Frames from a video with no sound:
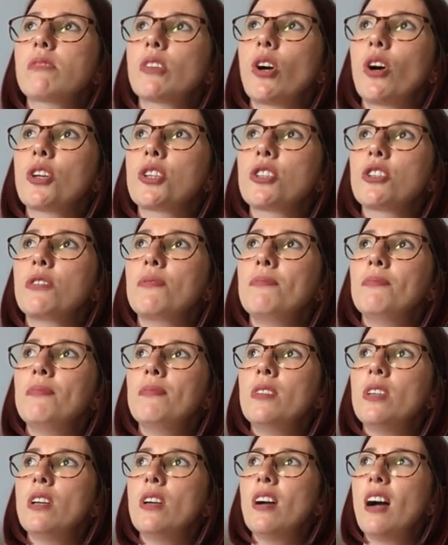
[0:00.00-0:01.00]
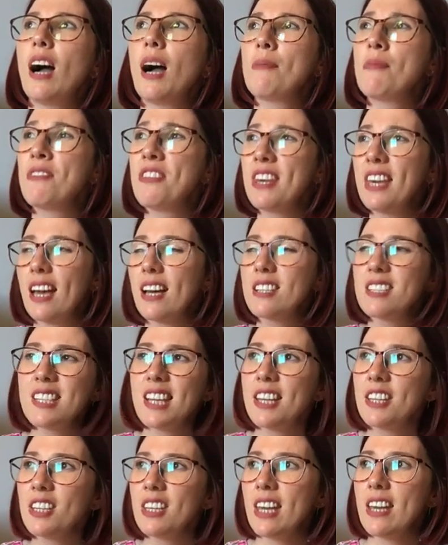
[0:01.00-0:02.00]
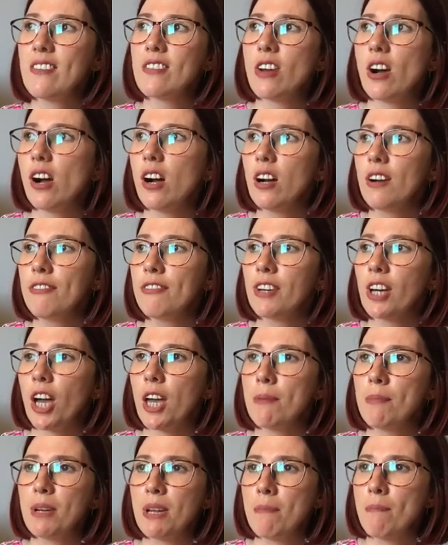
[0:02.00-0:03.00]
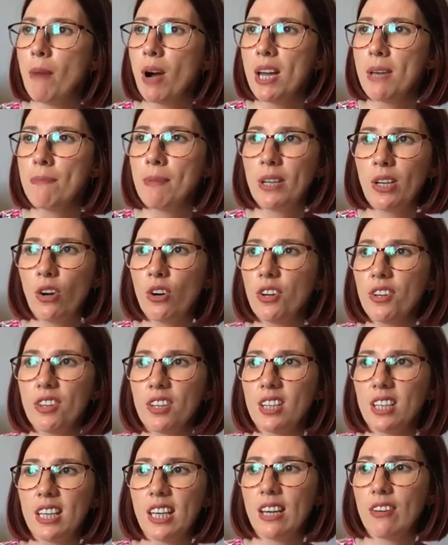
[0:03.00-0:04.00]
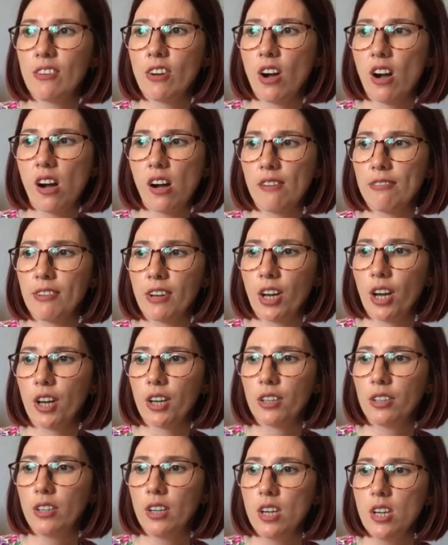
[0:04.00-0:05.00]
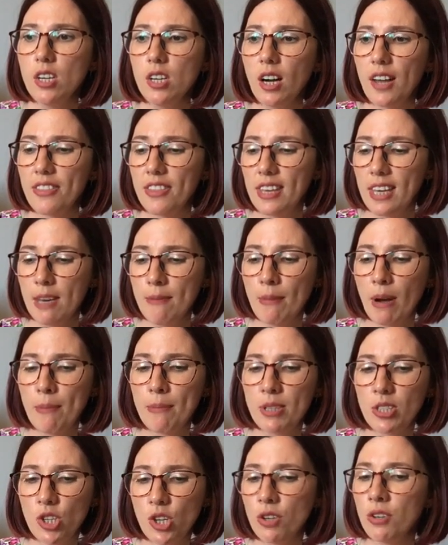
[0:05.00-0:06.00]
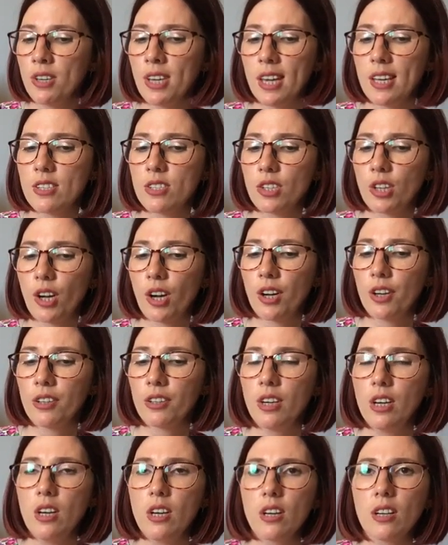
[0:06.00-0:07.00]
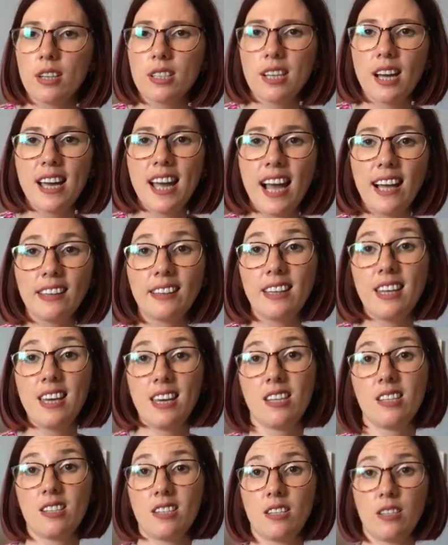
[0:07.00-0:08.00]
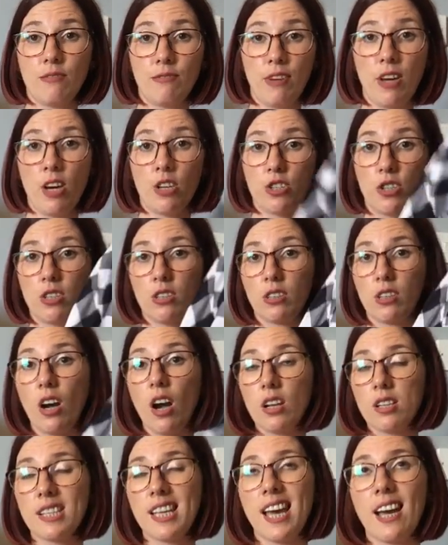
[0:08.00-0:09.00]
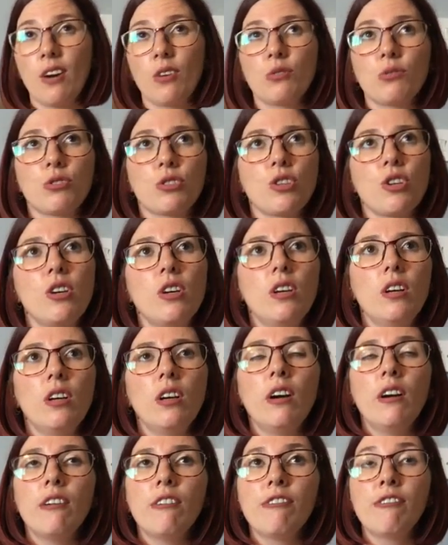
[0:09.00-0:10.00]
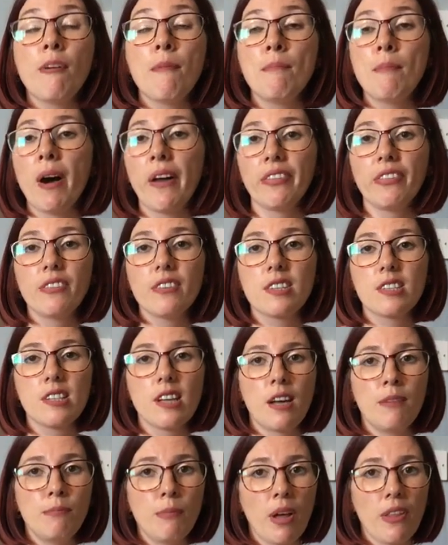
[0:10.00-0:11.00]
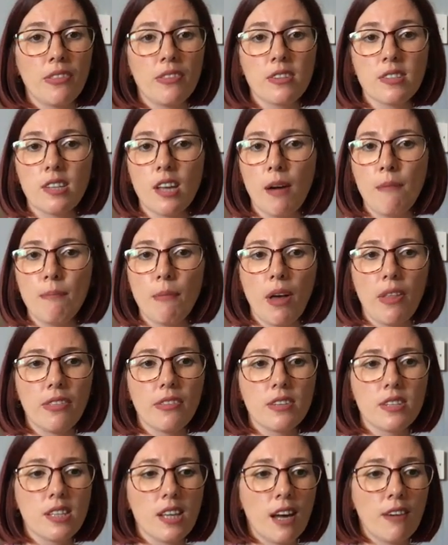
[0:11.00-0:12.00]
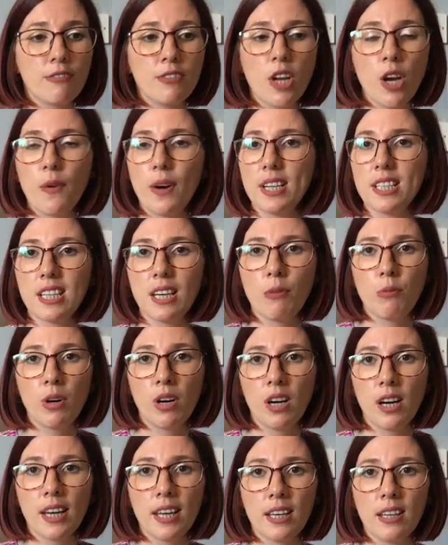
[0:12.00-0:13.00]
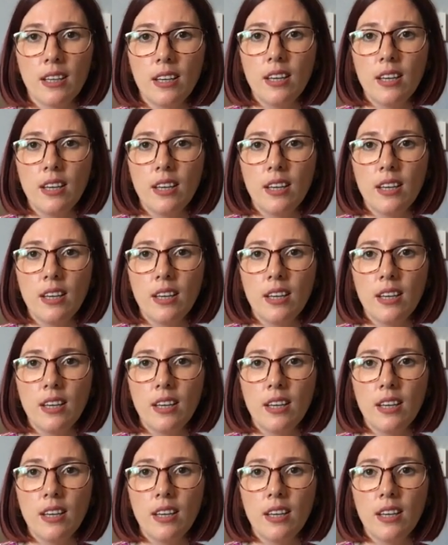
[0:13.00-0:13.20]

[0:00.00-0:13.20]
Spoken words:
said 1.5 years ago, but it might be longer than 1.5 years ago. I think it might be 2 years ago, because I had this version cut out for months and months and months. I've no idea why.